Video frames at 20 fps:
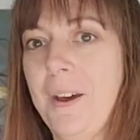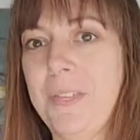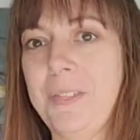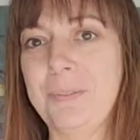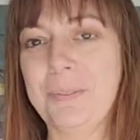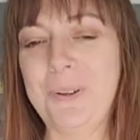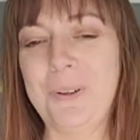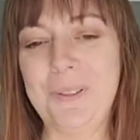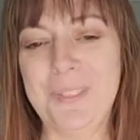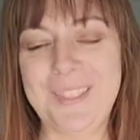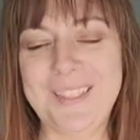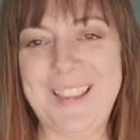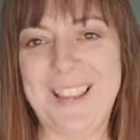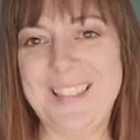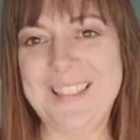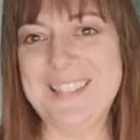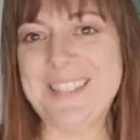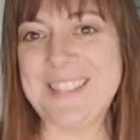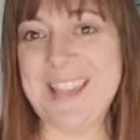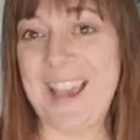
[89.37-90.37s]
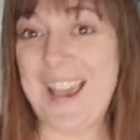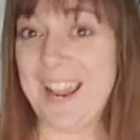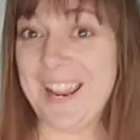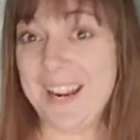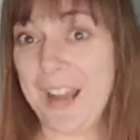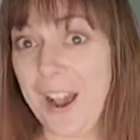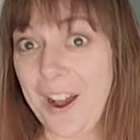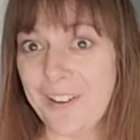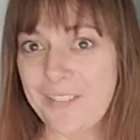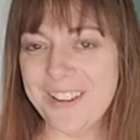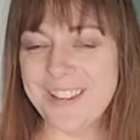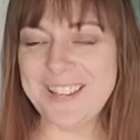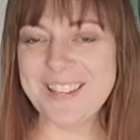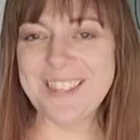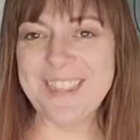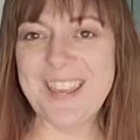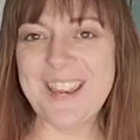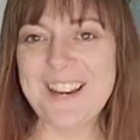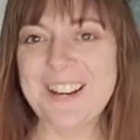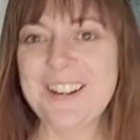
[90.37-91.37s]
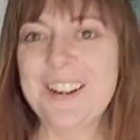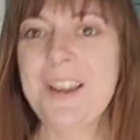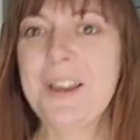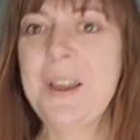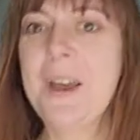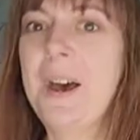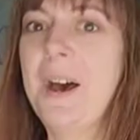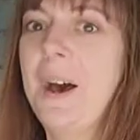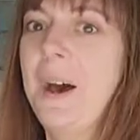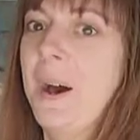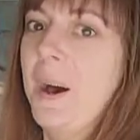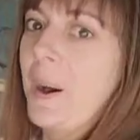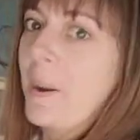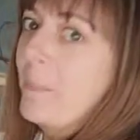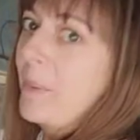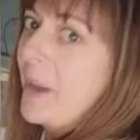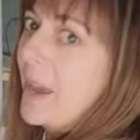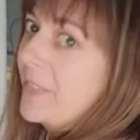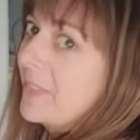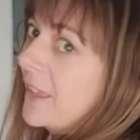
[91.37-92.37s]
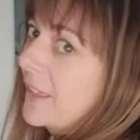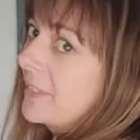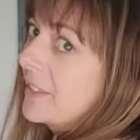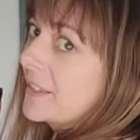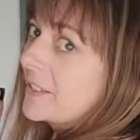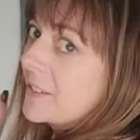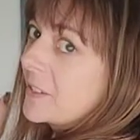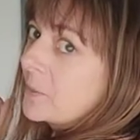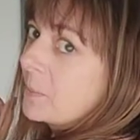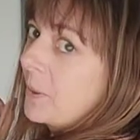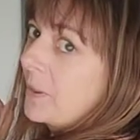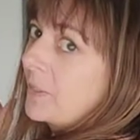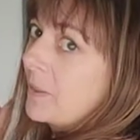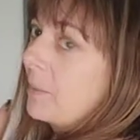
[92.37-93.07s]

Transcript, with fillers: through the inside of it there. Um, and then this is what the